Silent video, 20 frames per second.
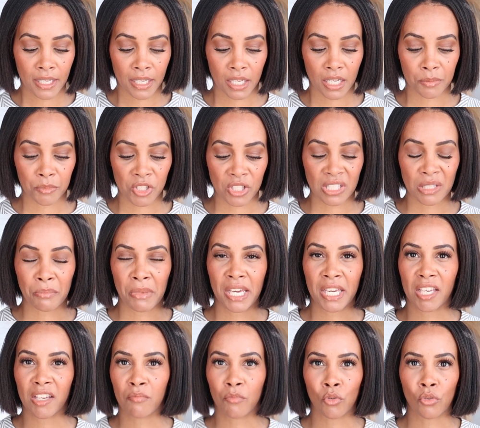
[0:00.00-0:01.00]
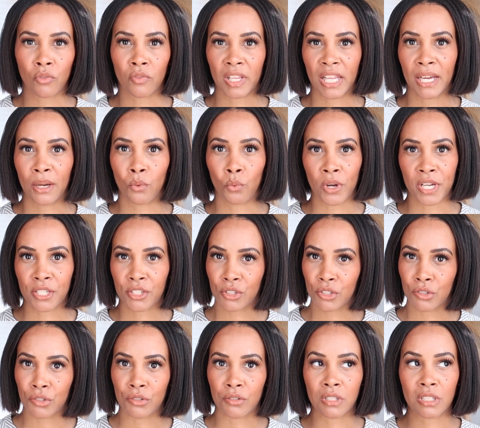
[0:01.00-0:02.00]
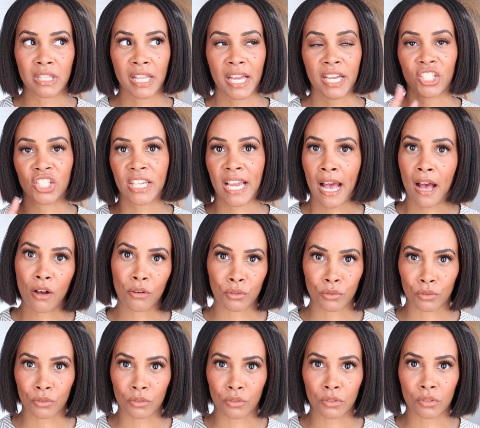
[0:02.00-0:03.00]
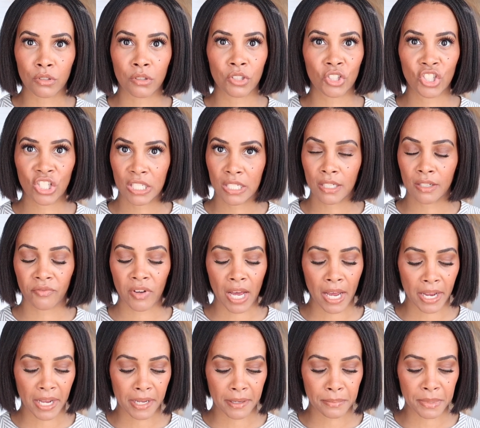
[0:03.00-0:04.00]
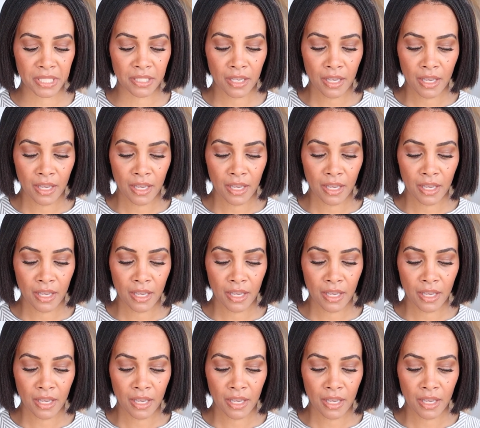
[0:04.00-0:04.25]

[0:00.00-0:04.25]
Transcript: um, just to make it more of like western slash cowgirl chic vibes